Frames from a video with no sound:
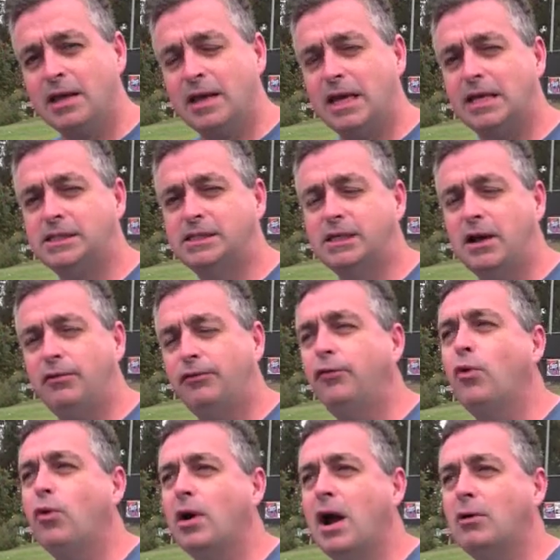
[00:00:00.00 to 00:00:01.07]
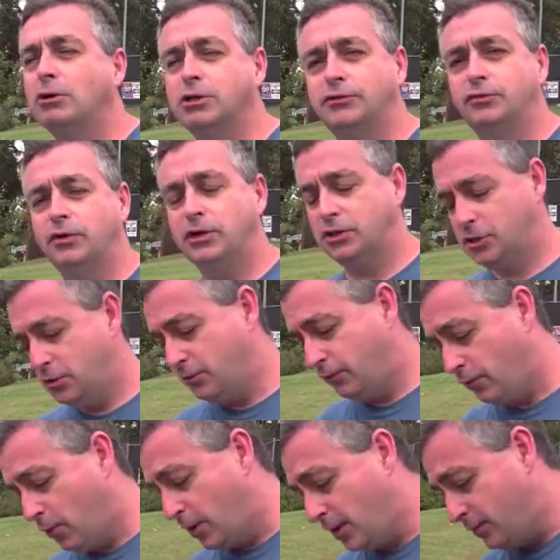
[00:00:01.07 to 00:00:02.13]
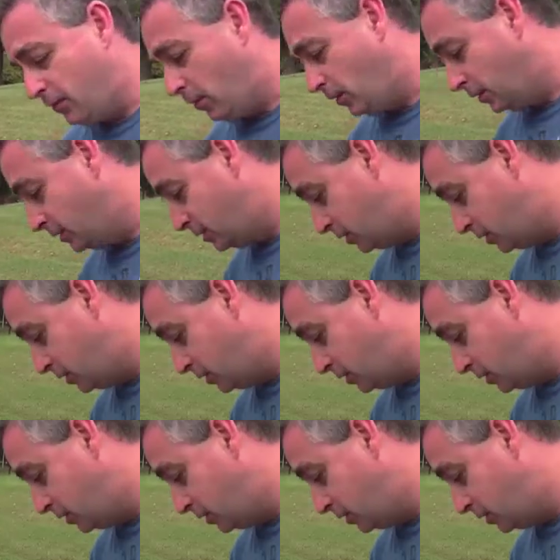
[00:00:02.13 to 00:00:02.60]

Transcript: it's 4 hours for a 240 volt